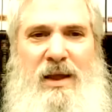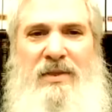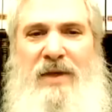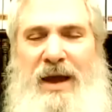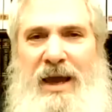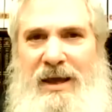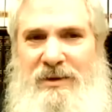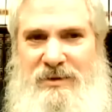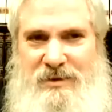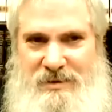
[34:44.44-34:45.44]
The
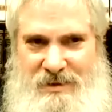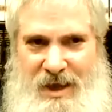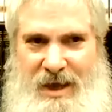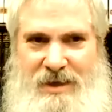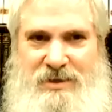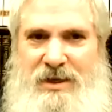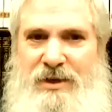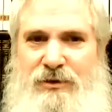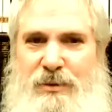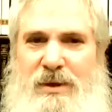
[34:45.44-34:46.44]
hate to
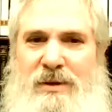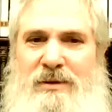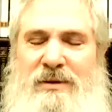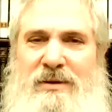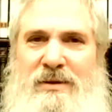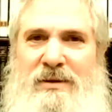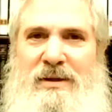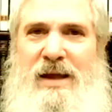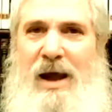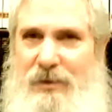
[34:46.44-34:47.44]
Israel
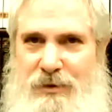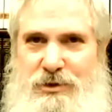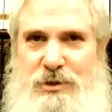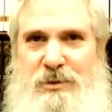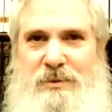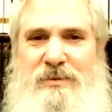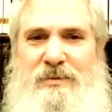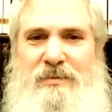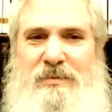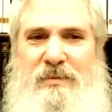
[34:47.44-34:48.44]
and the Jew
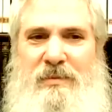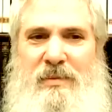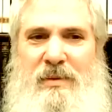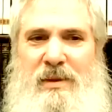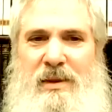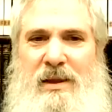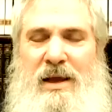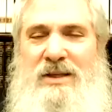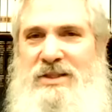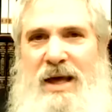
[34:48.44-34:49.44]

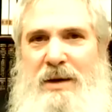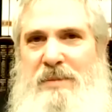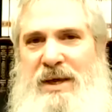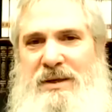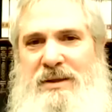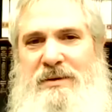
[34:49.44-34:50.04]
has not abated.